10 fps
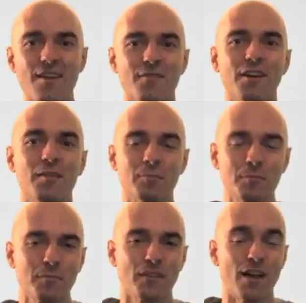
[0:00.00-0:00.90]
I have a
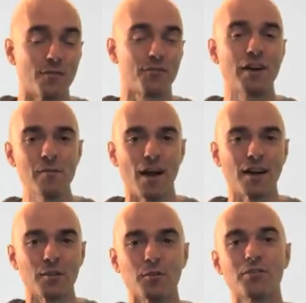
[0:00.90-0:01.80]
friend of
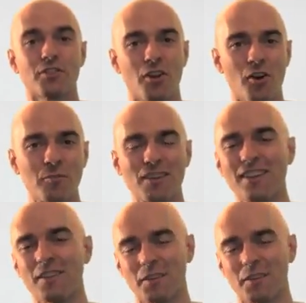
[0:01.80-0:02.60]
mine who used to call me